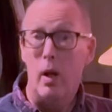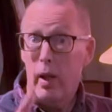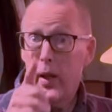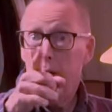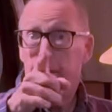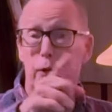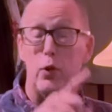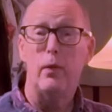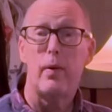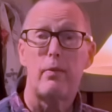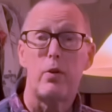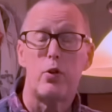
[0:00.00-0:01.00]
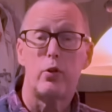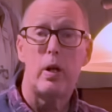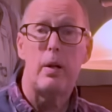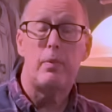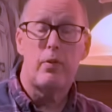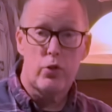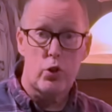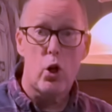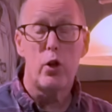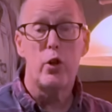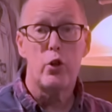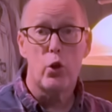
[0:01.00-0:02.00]
If you've ever dreamed of
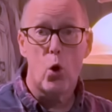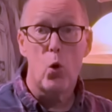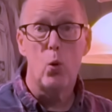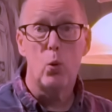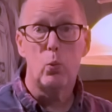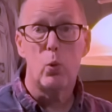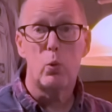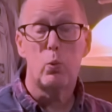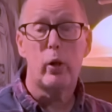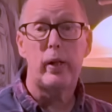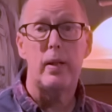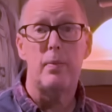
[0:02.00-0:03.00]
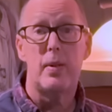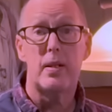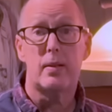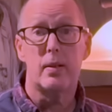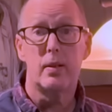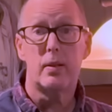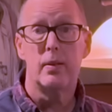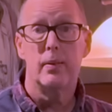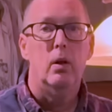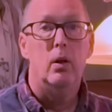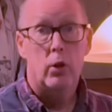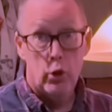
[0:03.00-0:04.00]
starting your own woodworking business,
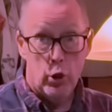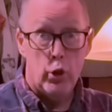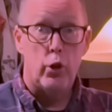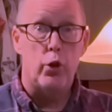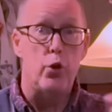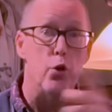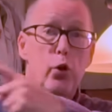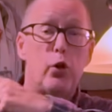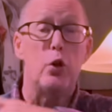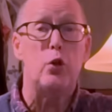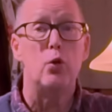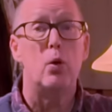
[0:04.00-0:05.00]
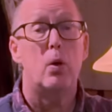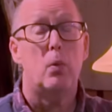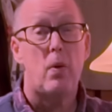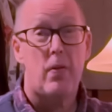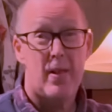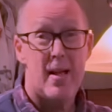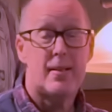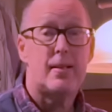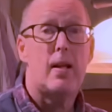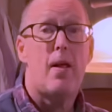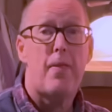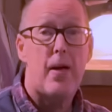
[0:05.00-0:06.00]
you can do it with less
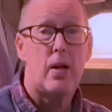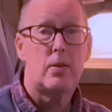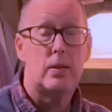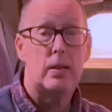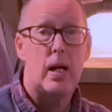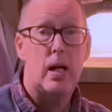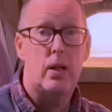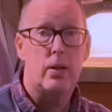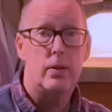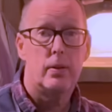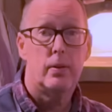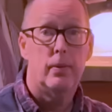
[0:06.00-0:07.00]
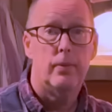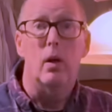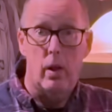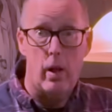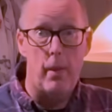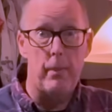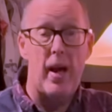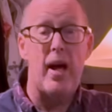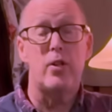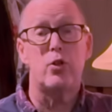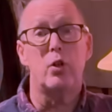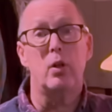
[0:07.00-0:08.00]
than $1,000.
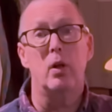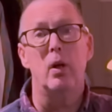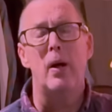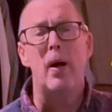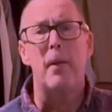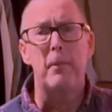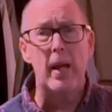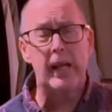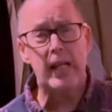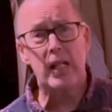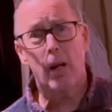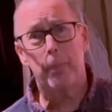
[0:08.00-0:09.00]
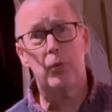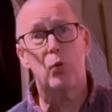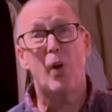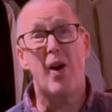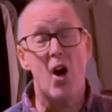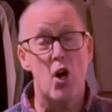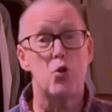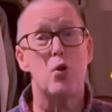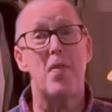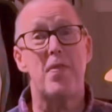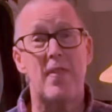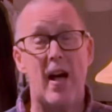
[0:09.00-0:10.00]
Imagine making up to
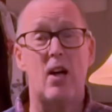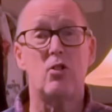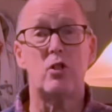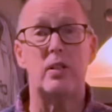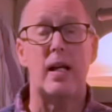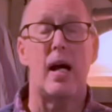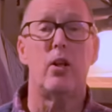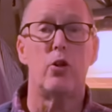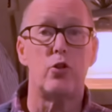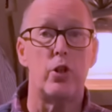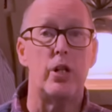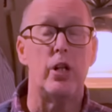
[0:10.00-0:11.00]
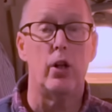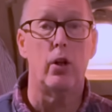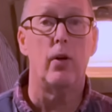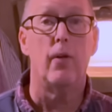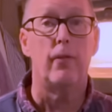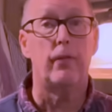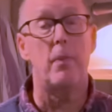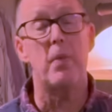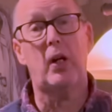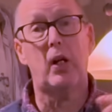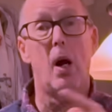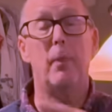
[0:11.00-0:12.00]
$100,000 a year from
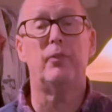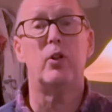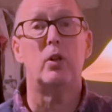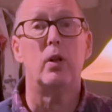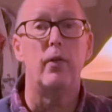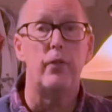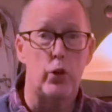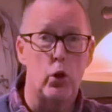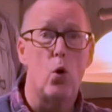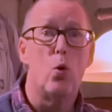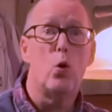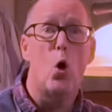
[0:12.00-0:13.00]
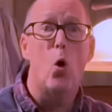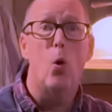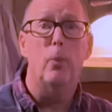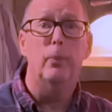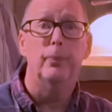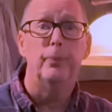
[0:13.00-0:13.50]
the comfort of your own home.